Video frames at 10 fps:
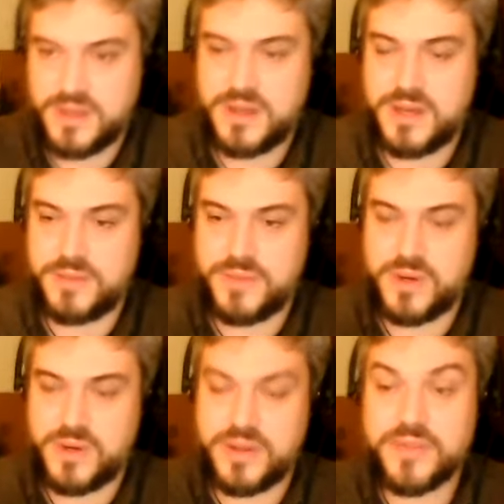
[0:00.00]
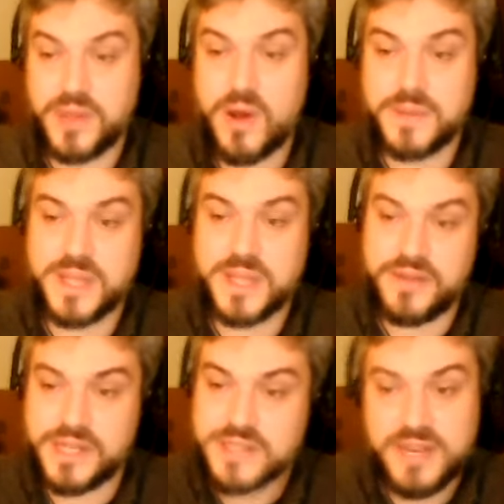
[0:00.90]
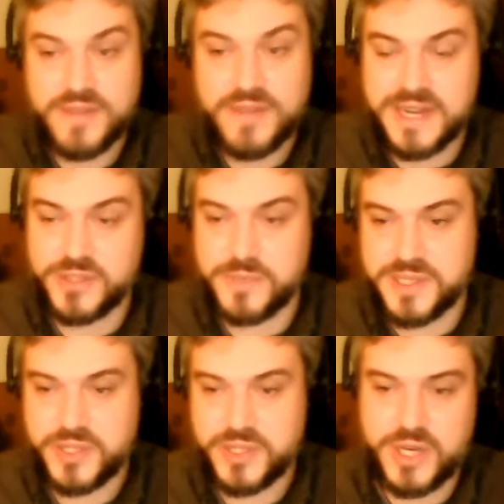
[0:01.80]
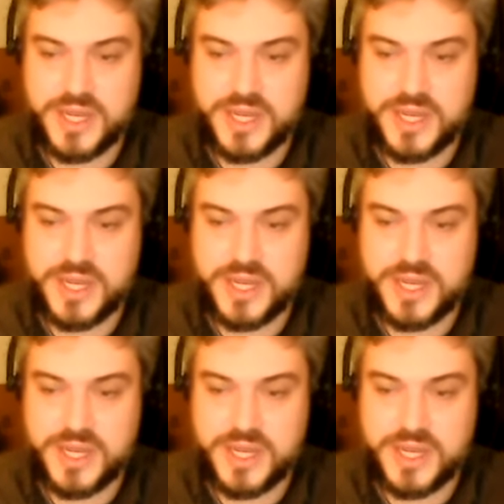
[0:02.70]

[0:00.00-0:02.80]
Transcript: or if the co-op's kind of in a tight financial position,